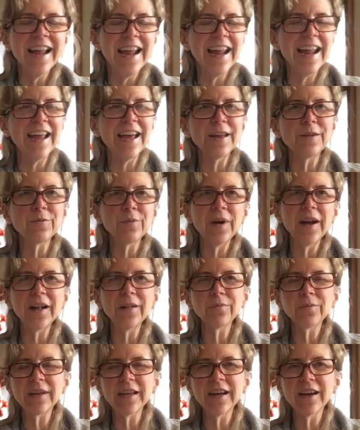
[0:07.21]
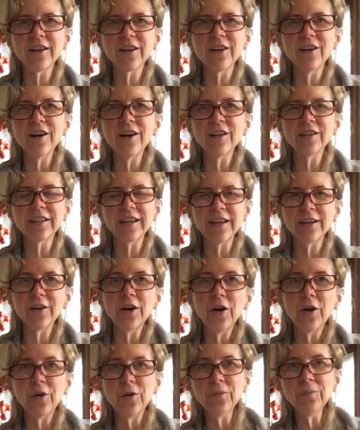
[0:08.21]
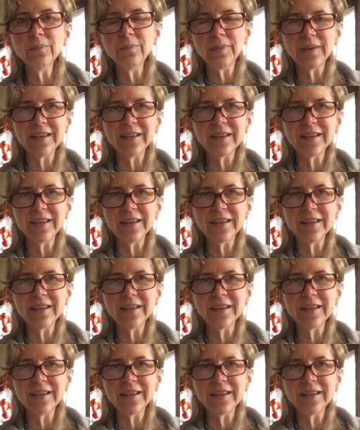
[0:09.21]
And while we are all at home,